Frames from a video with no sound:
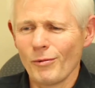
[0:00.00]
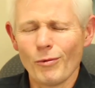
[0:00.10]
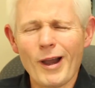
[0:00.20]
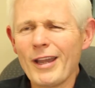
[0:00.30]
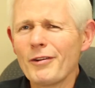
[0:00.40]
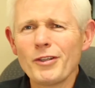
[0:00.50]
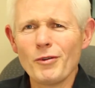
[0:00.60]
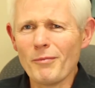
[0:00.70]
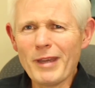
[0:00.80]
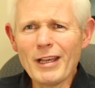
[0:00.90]
why are
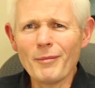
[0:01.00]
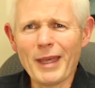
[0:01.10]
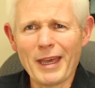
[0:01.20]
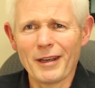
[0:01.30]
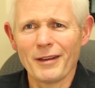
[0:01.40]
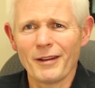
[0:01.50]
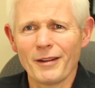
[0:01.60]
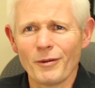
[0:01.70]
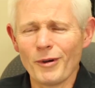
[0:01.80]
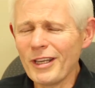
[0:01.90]
you a mailman?
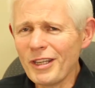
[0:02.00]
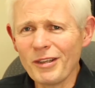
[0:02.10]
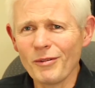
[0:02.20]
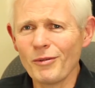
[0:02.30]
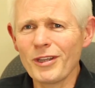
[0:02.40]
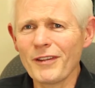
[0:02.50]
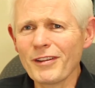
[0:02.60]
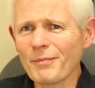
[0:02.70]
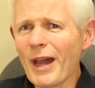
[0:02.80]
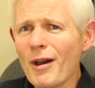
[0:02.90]
What's
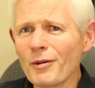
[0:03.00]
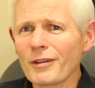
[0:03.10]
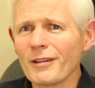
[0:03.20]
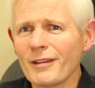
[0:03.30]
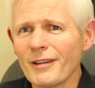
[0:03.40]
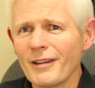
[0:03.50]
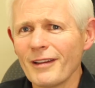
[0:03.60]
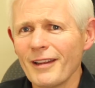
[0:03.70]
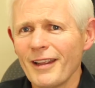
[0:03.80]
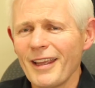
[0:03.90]
this about?
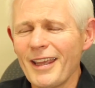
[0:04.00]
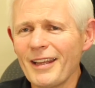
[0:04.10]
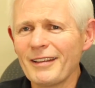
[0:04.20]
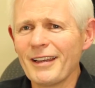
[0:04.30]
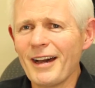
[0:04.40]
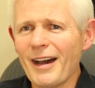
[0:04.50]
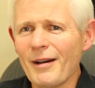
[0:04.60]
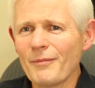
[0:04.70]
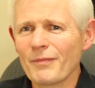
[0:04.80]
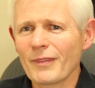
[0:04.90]
And
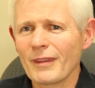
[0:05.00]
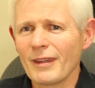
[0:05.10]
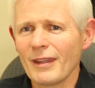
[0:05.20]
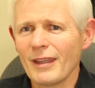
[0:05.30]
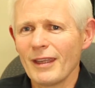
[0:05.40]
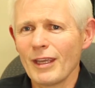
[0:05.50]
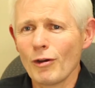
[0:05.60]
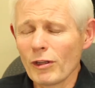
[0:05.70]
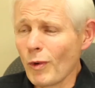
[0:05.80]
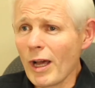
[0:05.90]
he
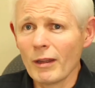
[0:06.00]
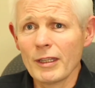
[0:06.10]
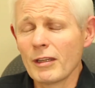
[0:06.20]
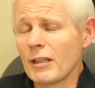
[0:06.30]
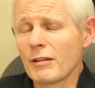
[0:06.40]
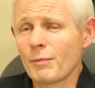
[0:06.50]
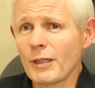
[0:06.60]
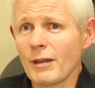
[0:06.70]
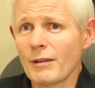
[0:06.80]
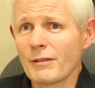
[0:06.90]
goes, well, it's
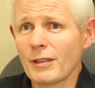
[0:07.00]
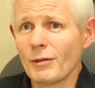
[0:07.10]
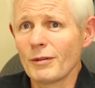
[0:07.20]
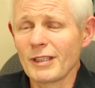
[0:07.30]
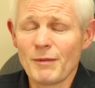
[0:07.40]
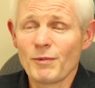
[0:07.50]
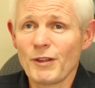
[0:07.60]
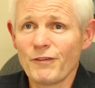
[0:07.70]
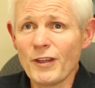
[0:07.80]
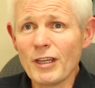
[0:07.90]
because, it keeps
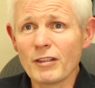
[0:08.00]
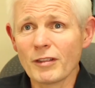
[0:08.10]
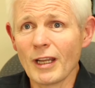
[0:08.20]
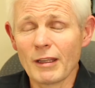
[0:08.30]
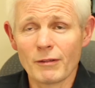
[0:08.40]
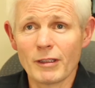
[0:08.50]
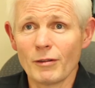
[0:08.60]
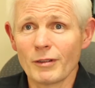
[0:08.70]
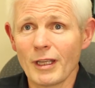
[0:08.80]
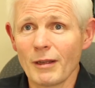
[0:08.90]
me fit, and I,
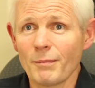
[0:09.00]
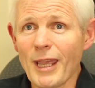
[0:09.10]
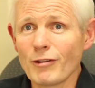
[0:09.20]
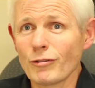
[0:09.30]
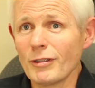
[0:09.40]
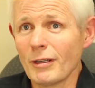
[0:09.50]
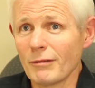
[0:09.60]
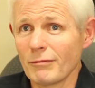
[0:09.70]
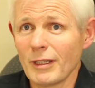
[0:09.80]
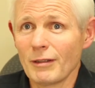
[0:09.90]
get a
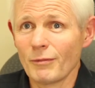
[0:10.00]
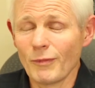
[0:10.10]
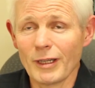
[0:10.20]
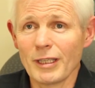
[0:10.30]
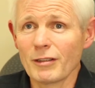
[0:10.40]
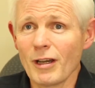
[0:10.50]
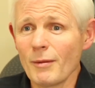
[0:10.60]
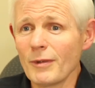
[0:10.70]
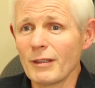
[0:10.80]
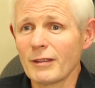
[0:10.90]
pension and my
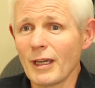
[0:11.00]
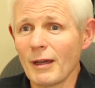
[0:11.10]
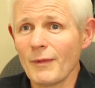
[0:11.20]
income, and,